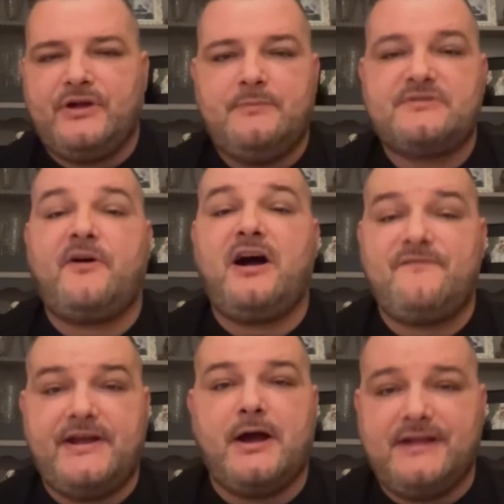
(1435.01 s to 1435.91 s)
It was via
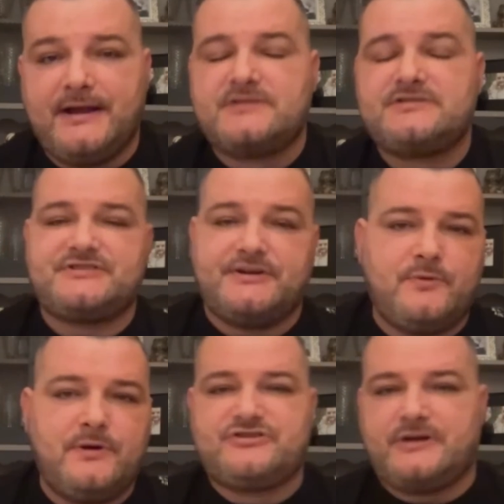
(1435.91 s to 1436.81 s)
video link because I was in a
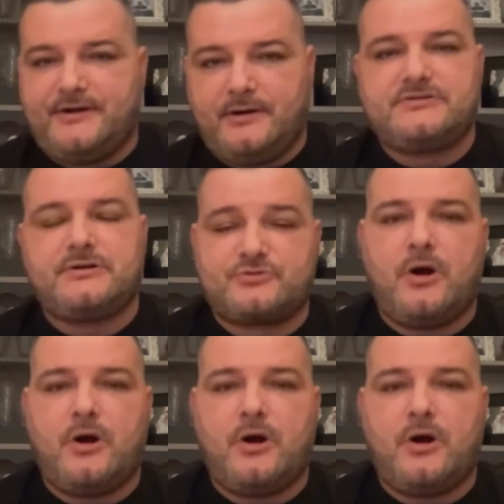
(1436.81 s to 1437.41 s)
wheelchair and I was